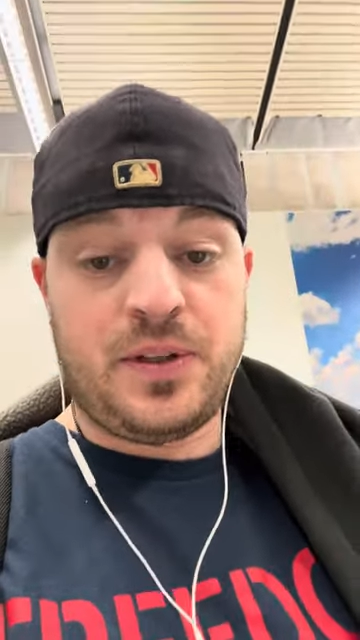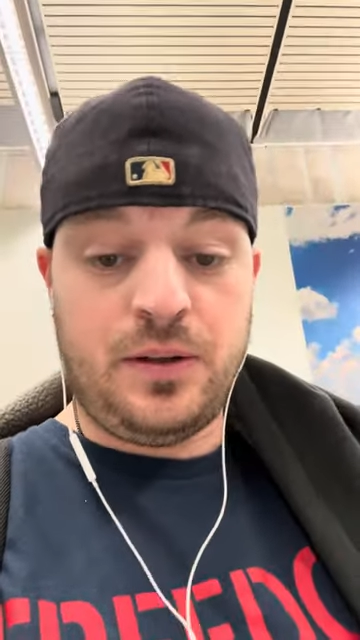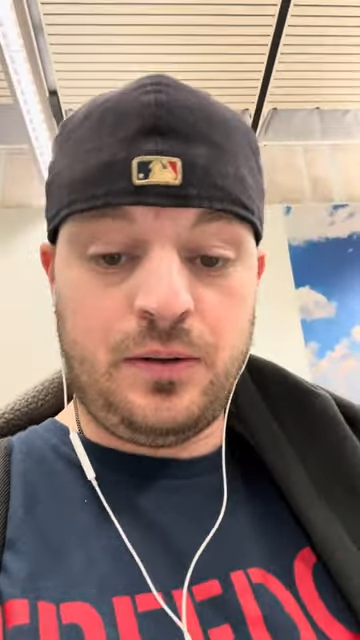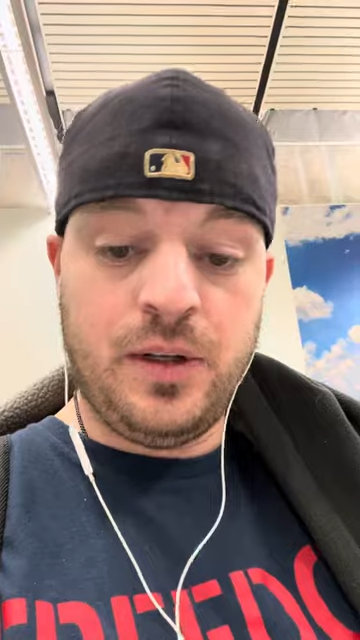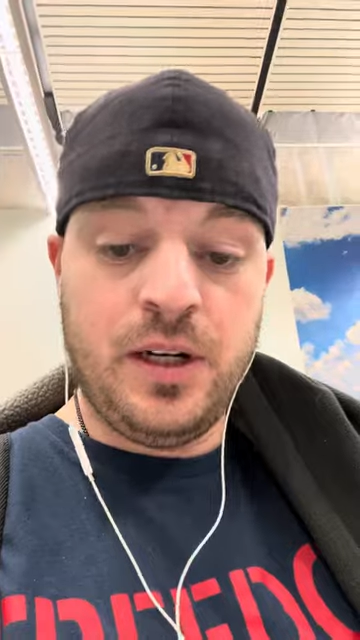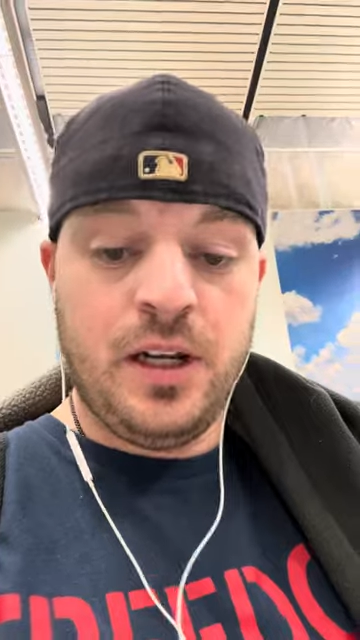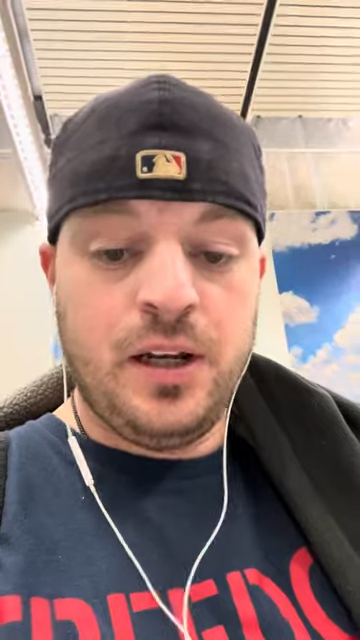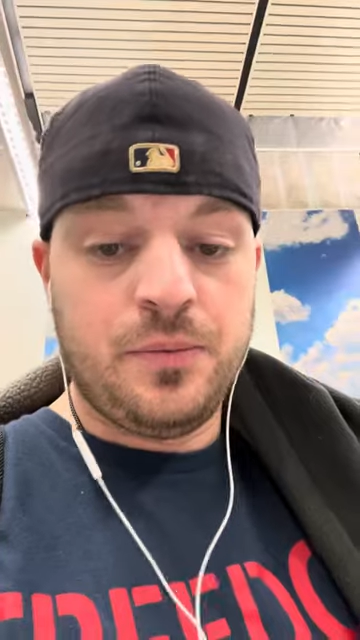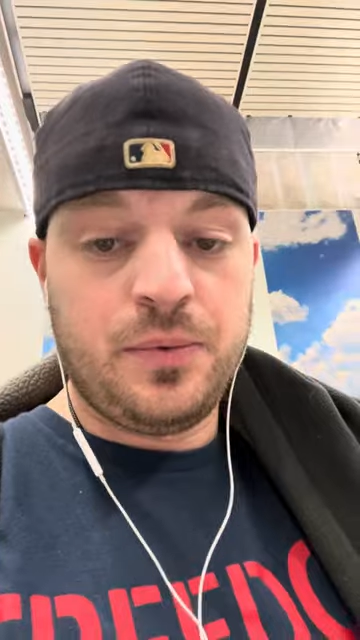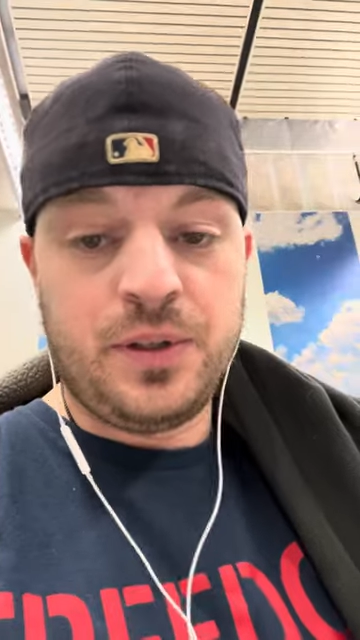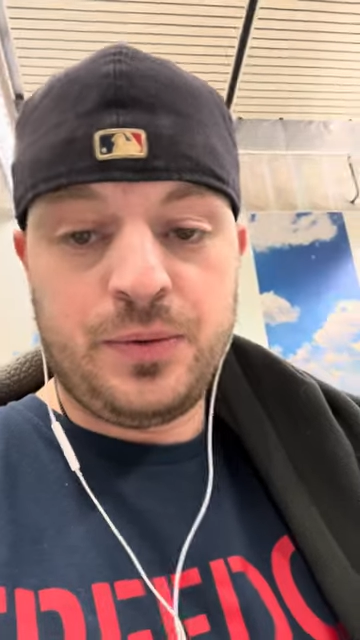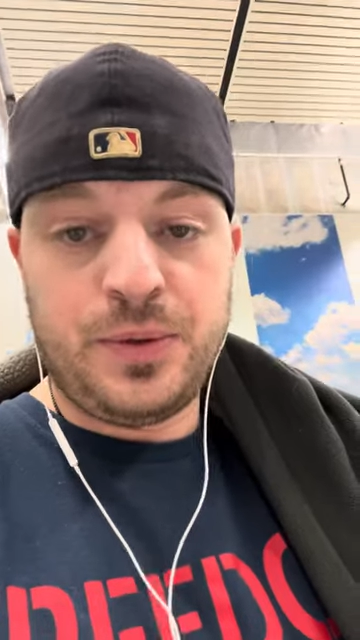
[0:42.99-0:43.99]
so
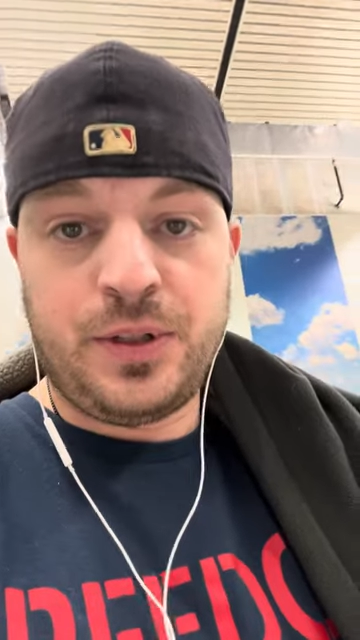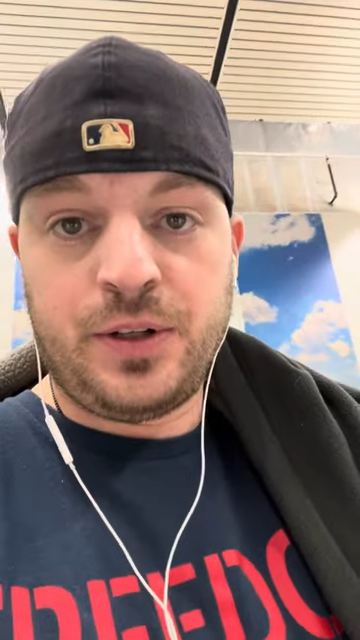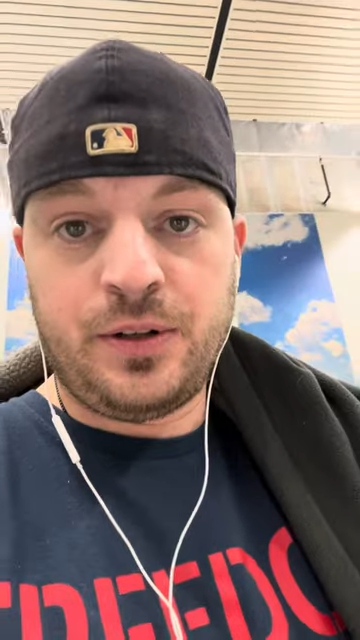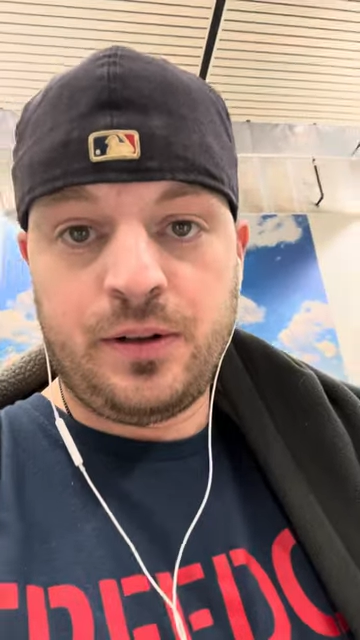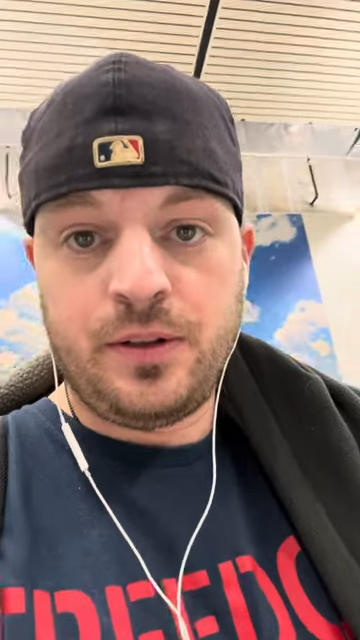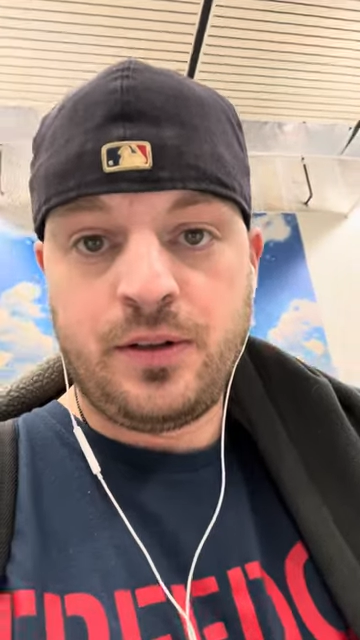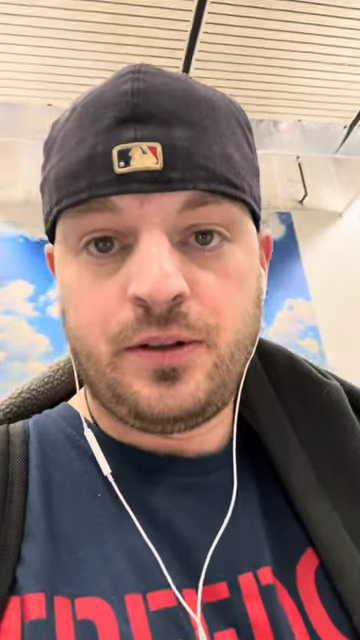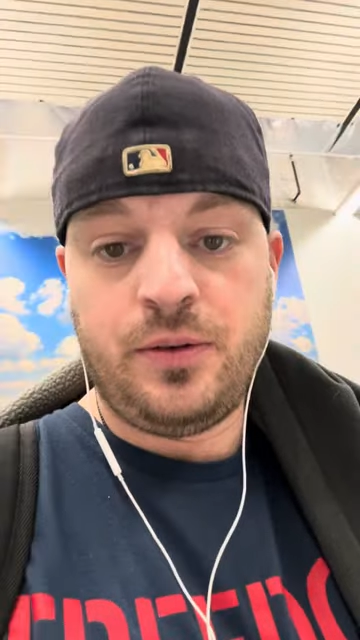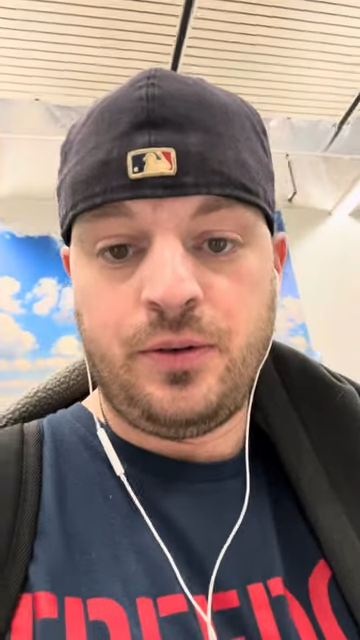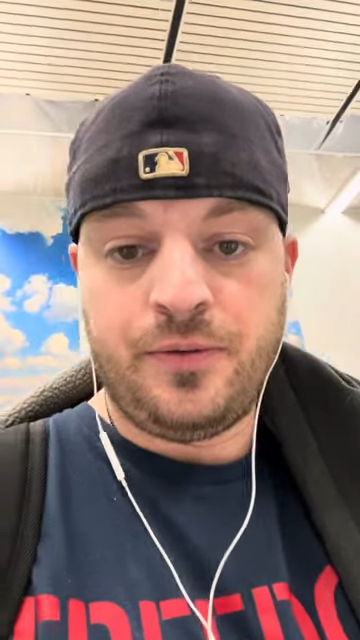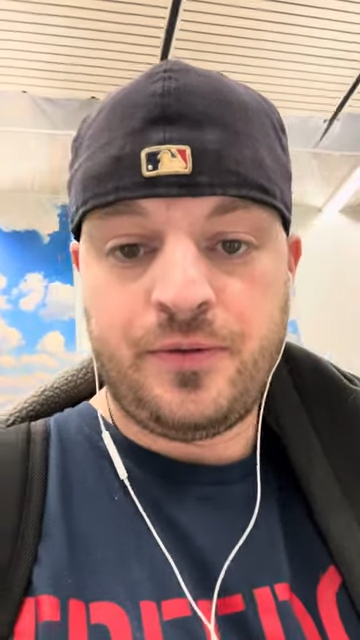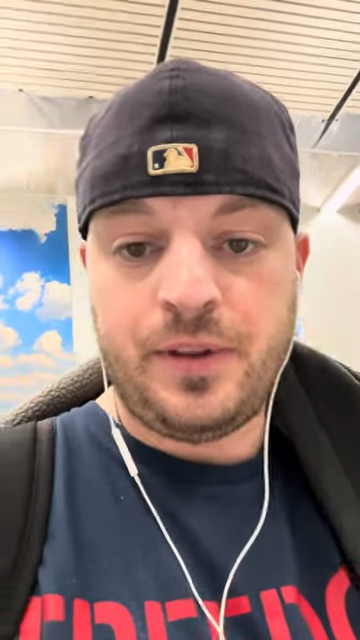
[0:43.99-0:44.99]
please be sure to
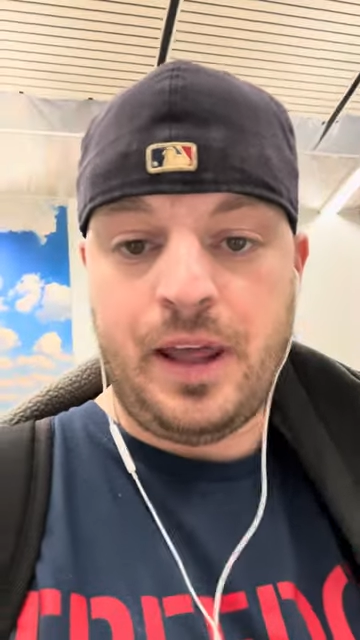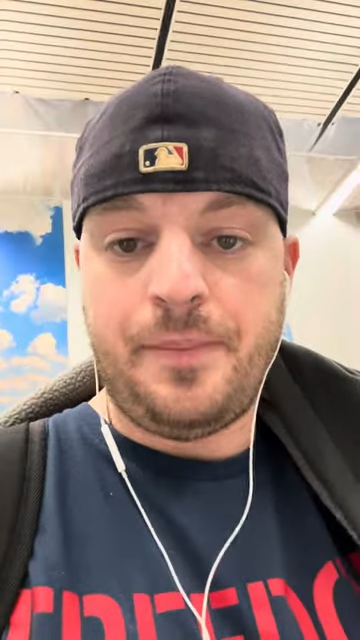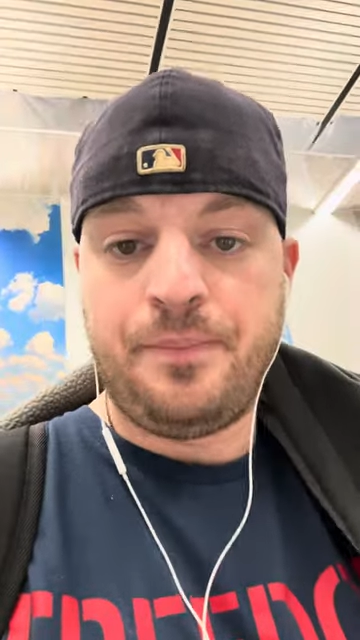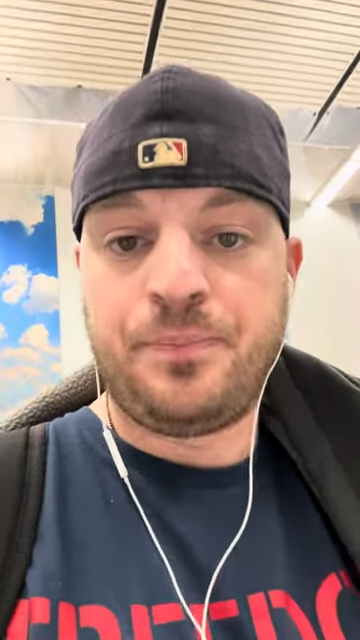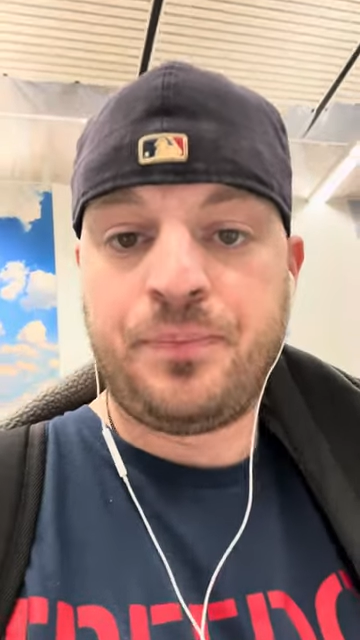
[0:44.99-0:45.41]
tune in for that